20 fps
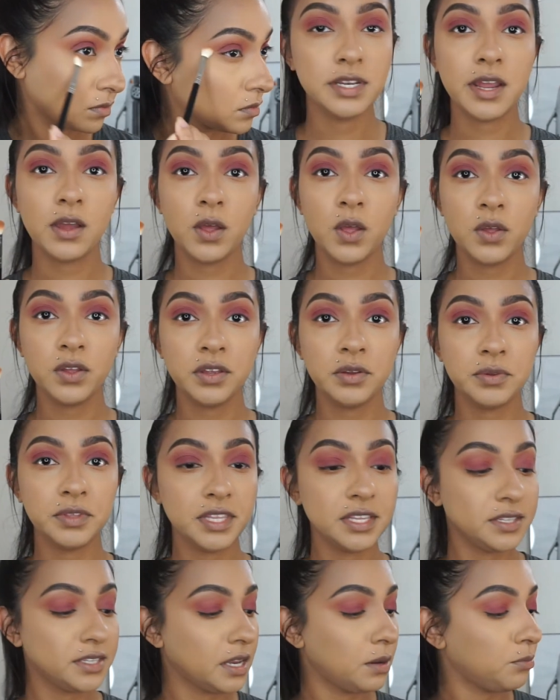Now going in with
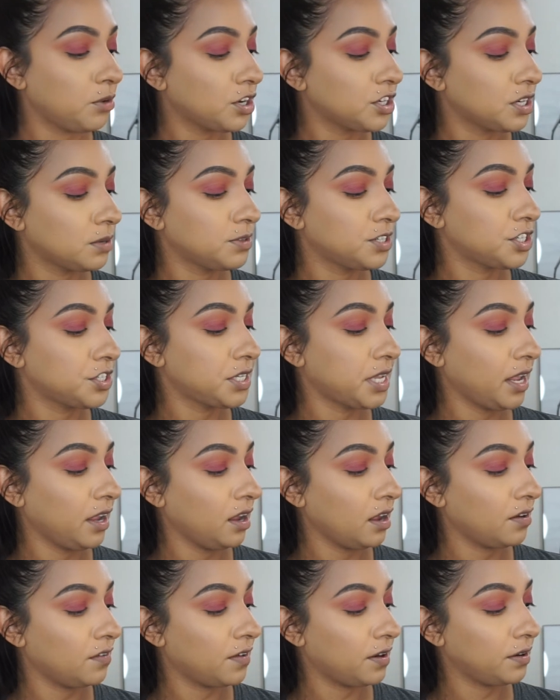the same brush, I'm just
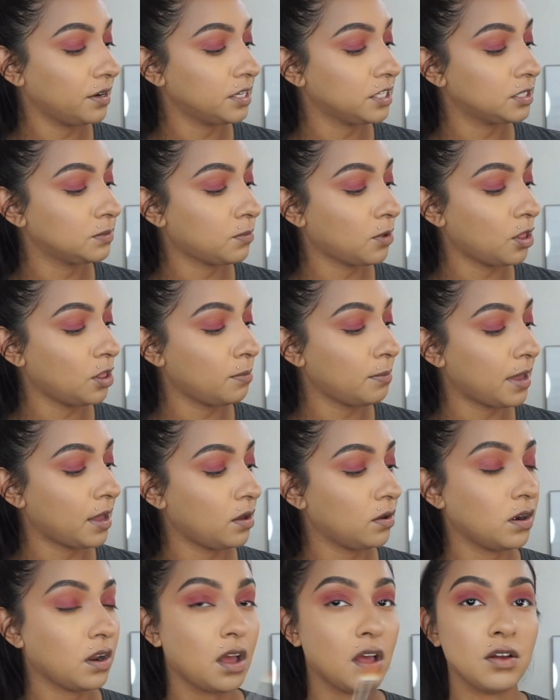taking a very small
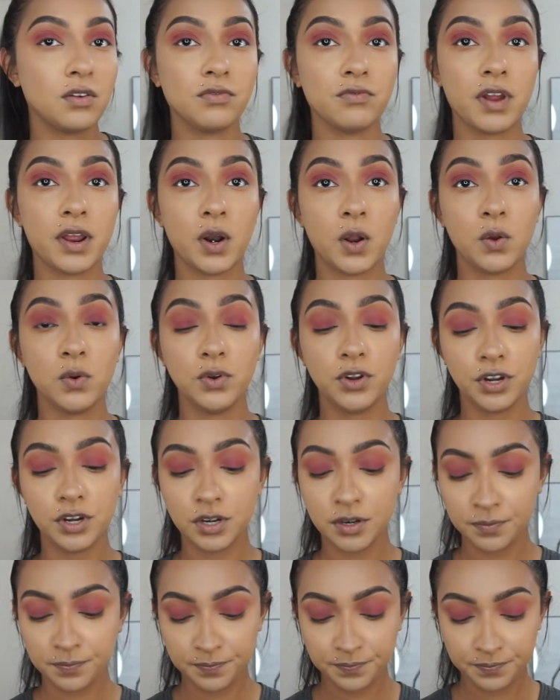amount of red
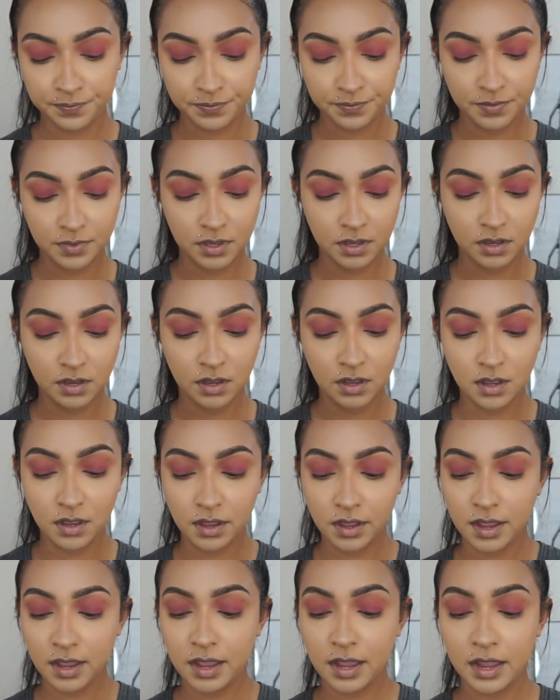ochre
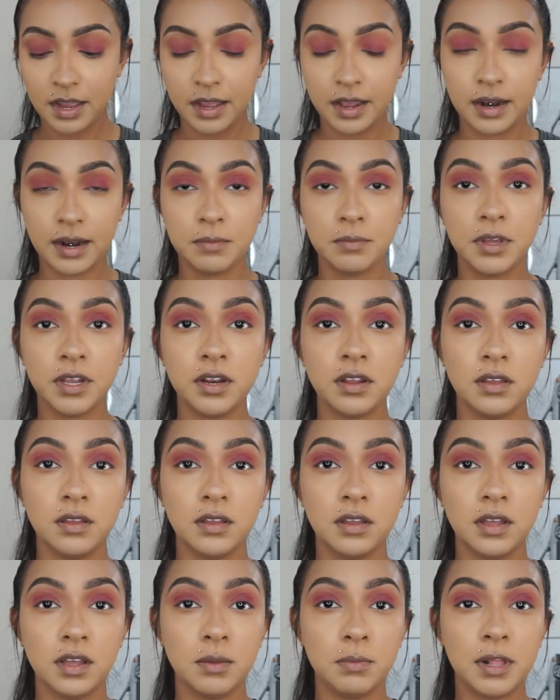and I'm
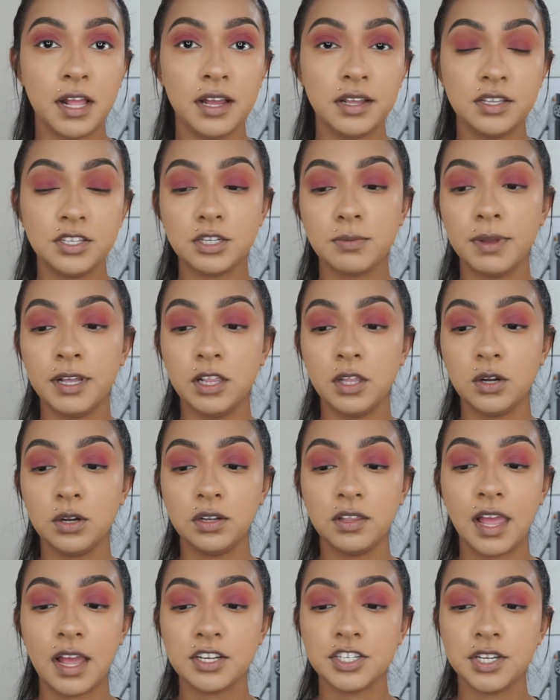gonna apply this on my lower
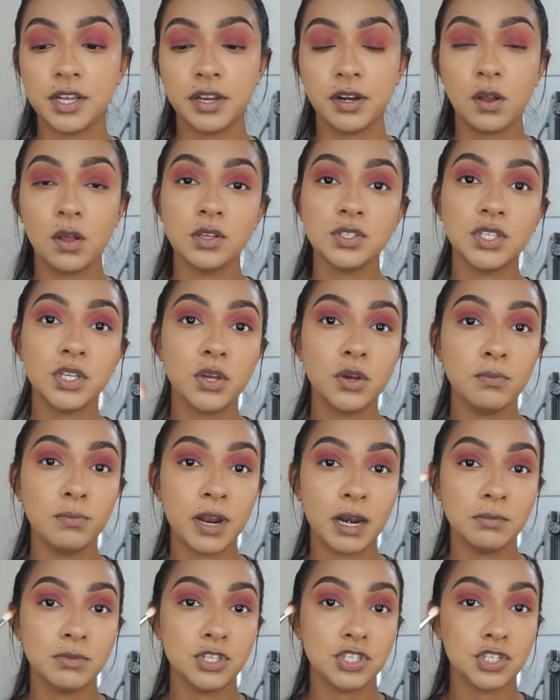lash line also, but
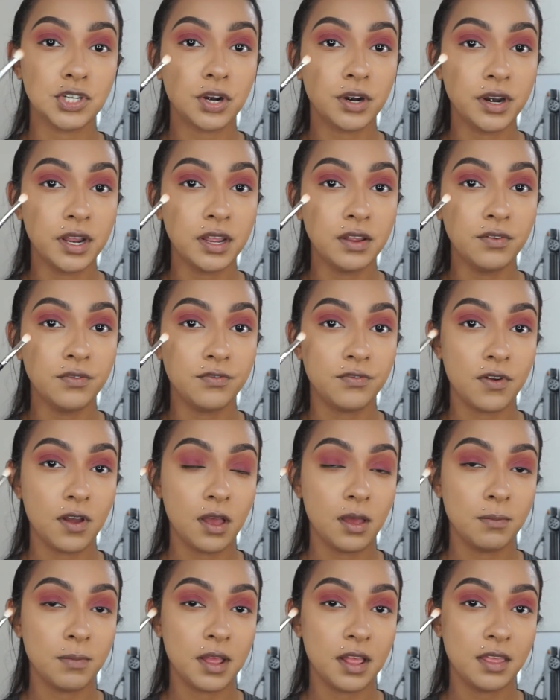I'm starting
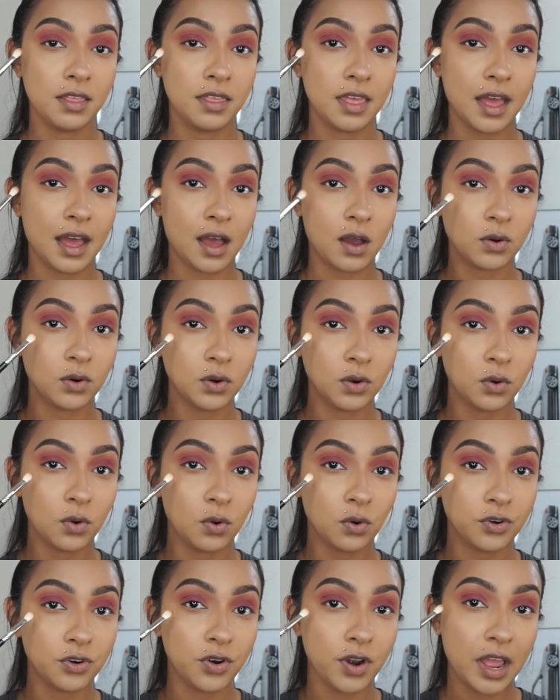from the outer
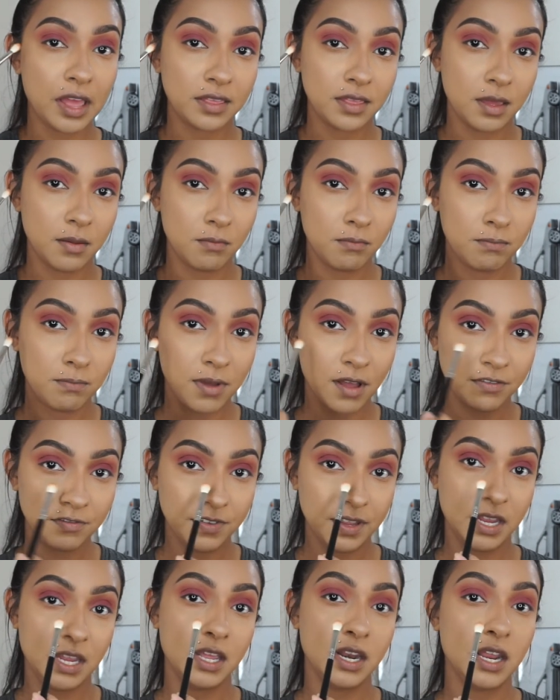corner and then
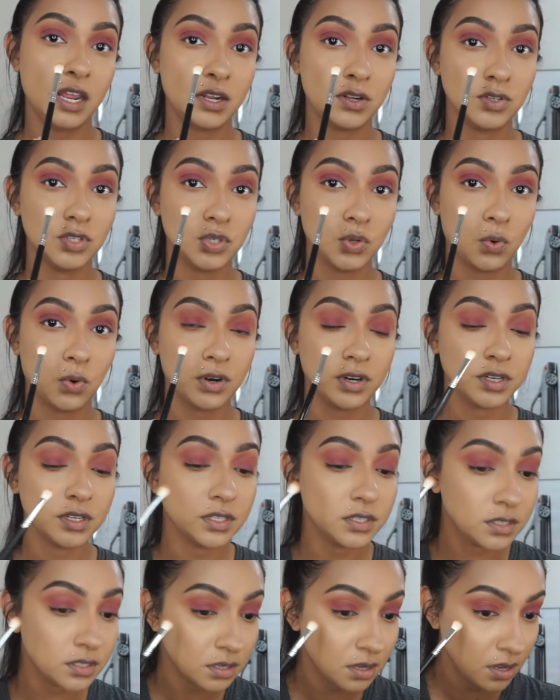buffing it in
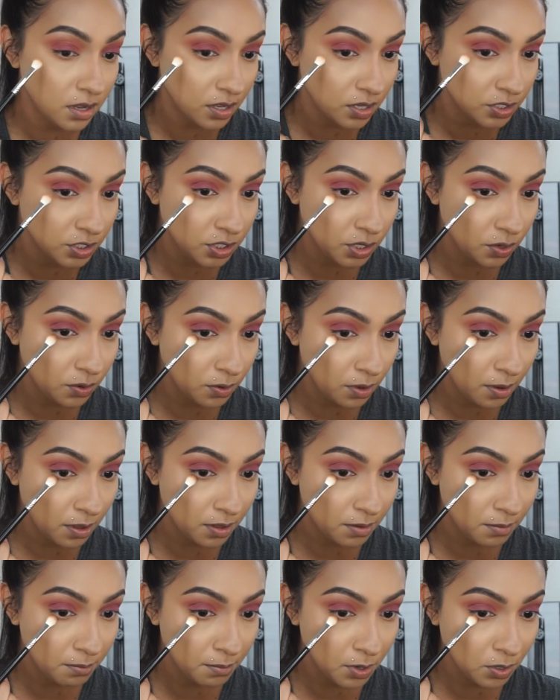towards. So
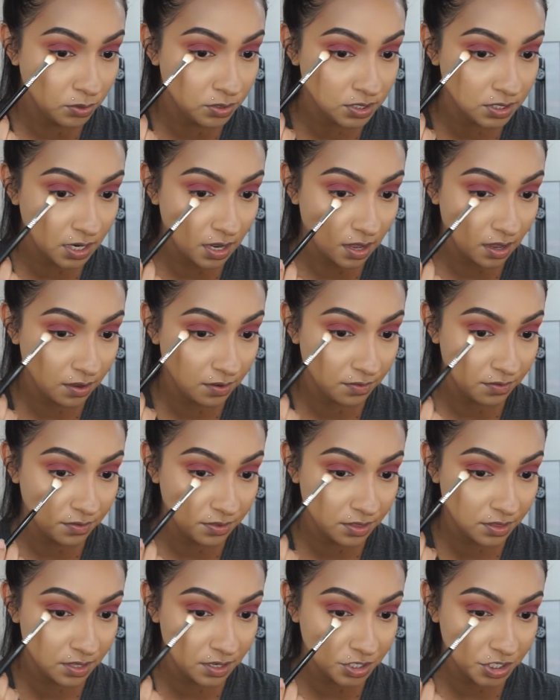most of
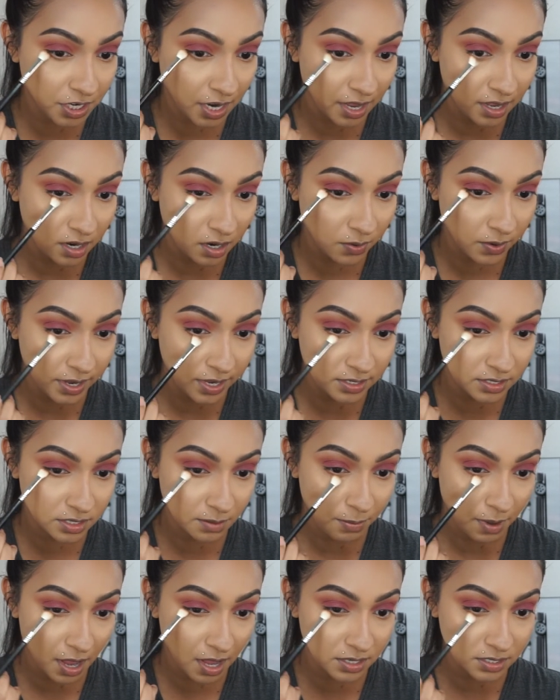the shadow is
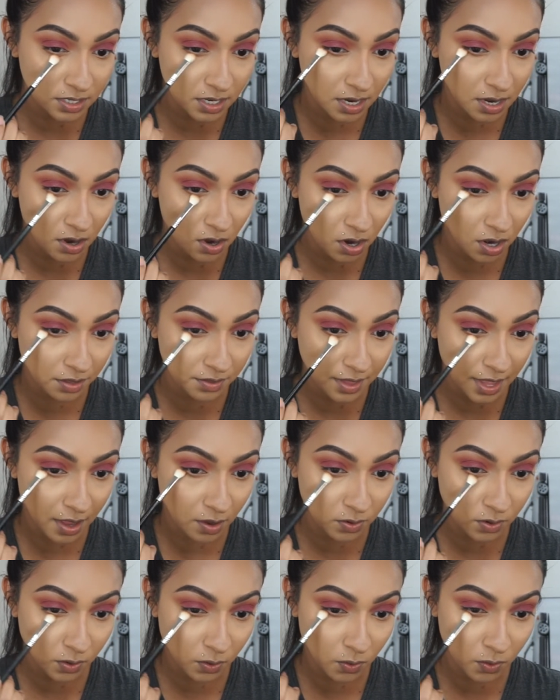deposited on the
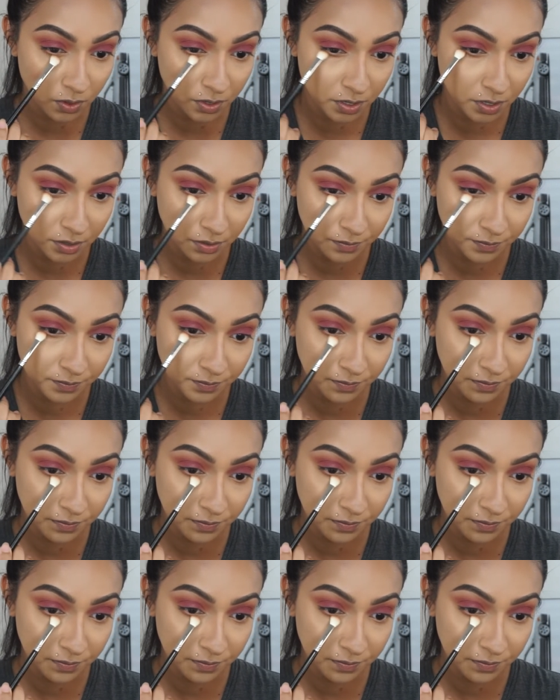outer corner.